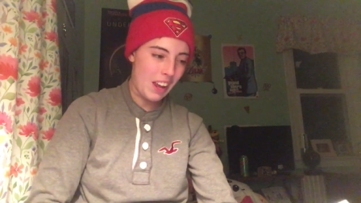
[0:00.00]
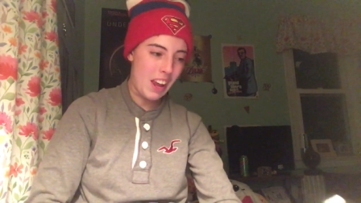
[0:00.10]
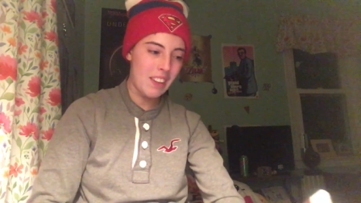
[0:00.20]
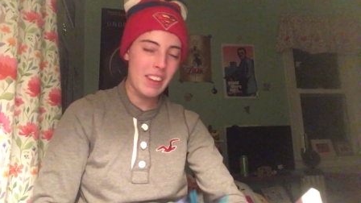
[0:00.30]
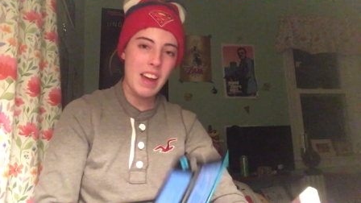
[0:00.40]

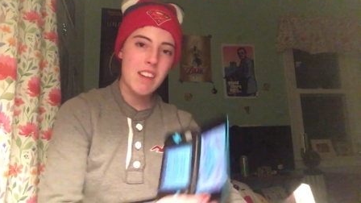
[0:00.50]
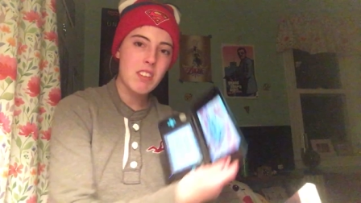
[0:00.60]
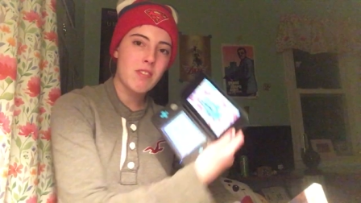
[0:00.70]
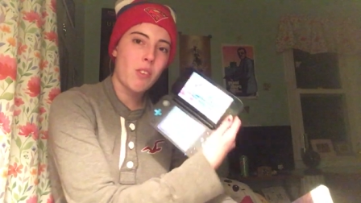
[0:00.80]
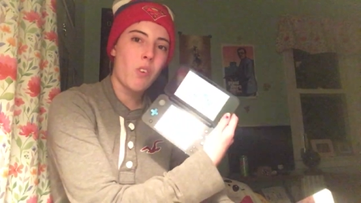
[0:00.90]
And they
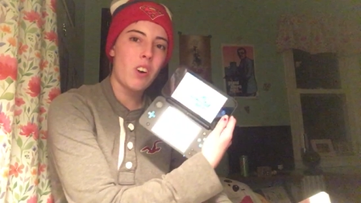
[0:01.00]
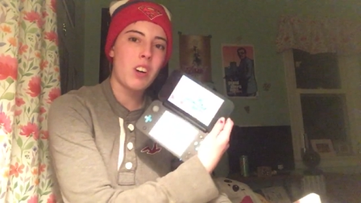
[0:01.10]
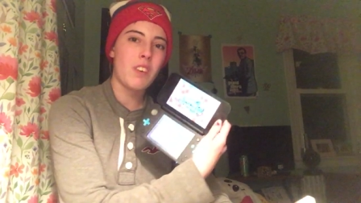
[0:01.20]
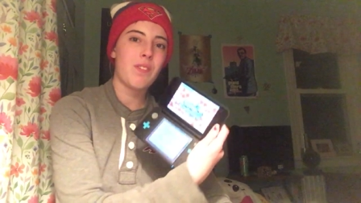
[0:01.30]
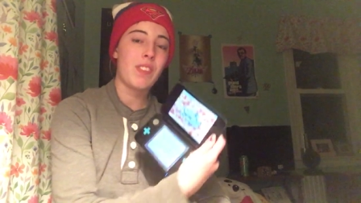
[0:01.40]
have it
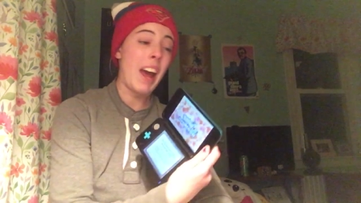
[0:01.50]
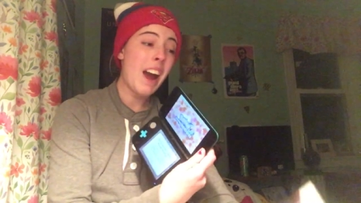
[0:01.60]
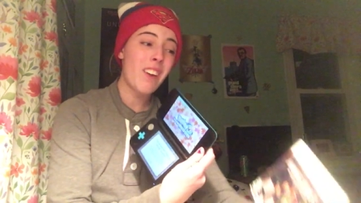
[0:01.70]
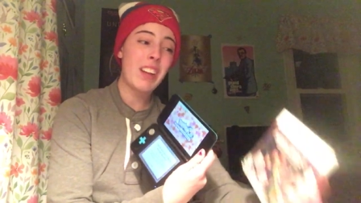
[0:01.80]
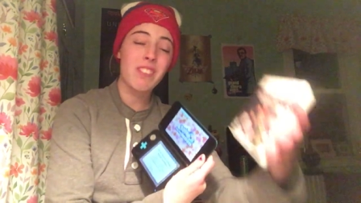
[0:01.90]
for,
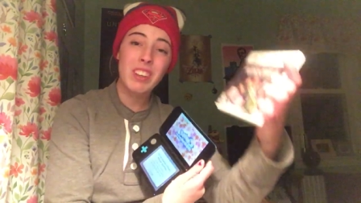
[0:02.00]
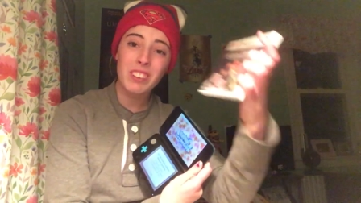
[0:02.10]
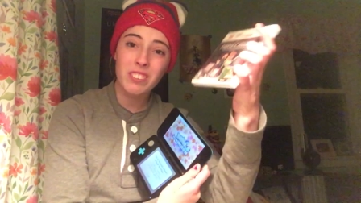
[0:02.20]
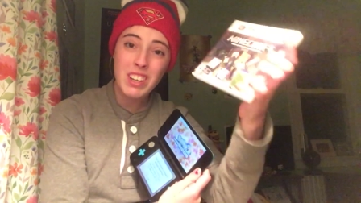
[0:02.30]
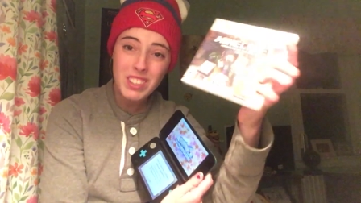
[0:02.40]
now, they
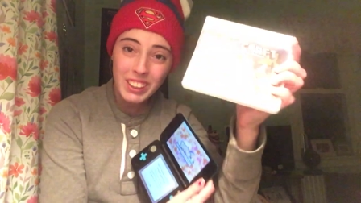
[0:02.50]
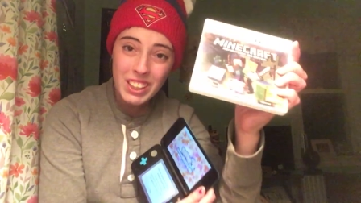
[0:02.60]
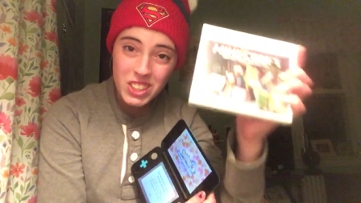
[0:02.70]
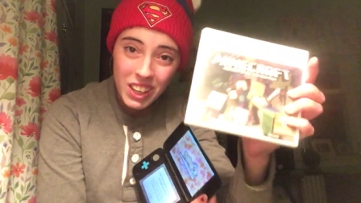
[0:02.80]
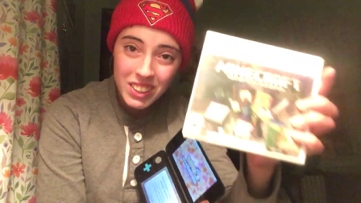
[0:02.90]
re
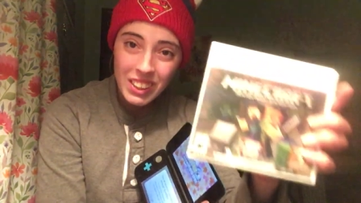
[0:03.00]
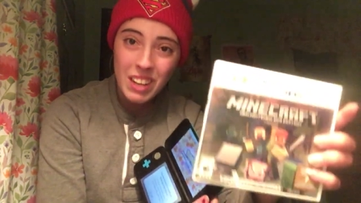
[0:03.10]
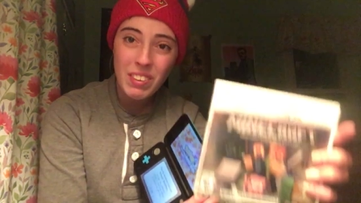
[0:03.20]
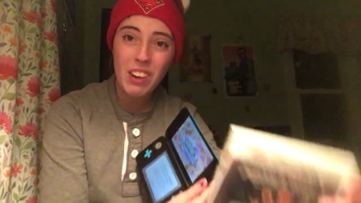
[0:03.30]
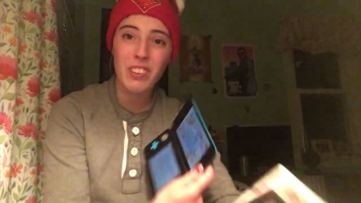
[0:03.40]
recently just
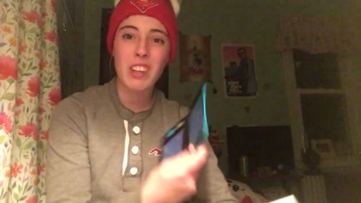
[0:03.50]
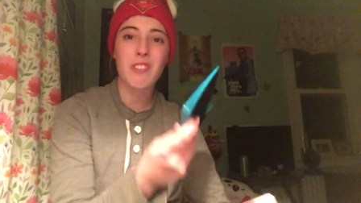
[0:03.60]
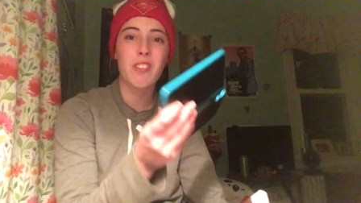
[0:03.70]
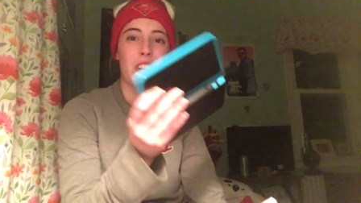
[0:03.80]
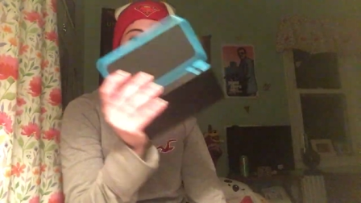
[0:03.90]
came out with
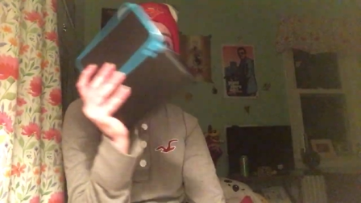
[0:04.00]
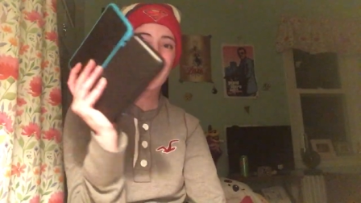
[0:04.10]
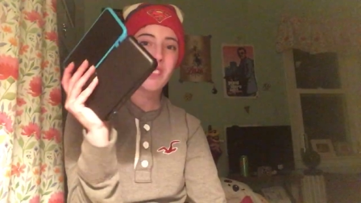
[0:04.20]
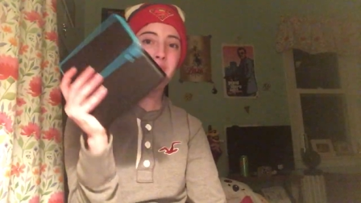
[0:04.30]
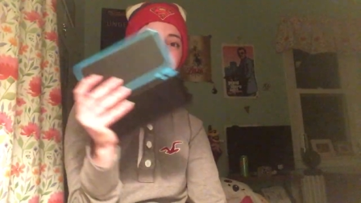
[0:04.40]
it for
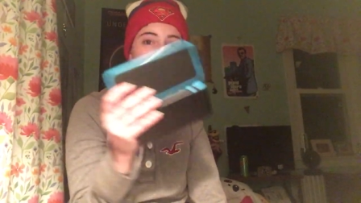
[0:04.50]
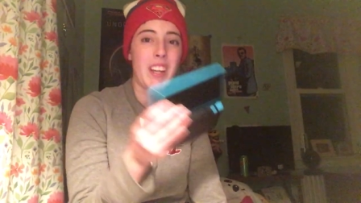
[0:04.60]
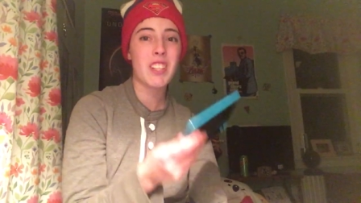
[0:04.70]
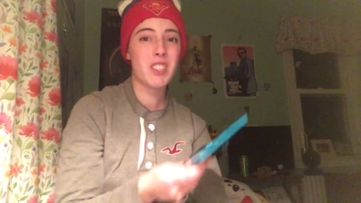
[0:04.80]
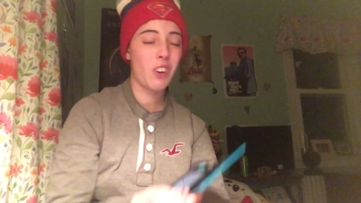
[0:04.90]

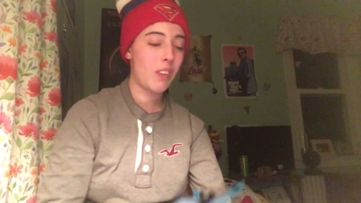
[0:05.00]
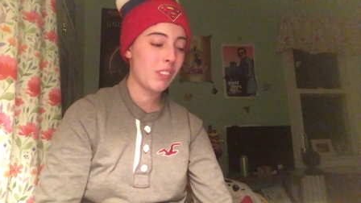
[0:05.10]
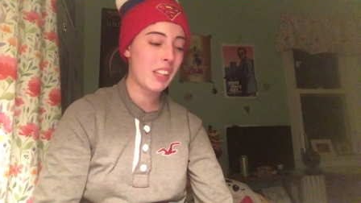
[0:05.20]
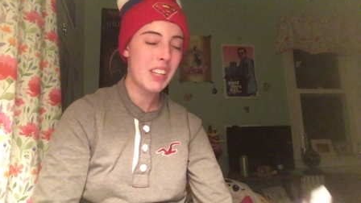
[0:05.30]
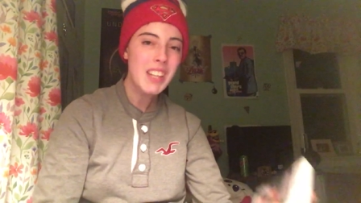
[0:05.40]
this, so
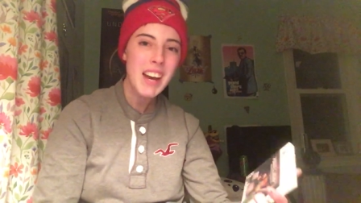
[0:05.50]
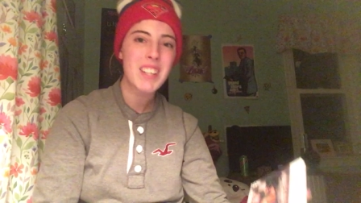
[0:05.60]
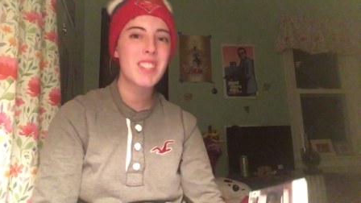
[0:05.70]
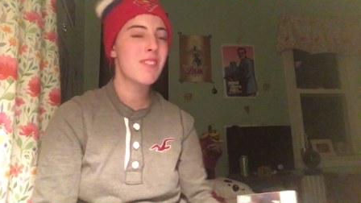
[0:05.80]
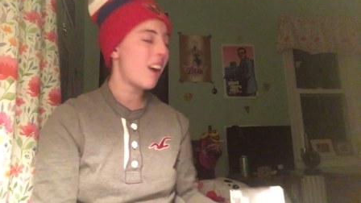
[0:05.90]
I'm like, yes,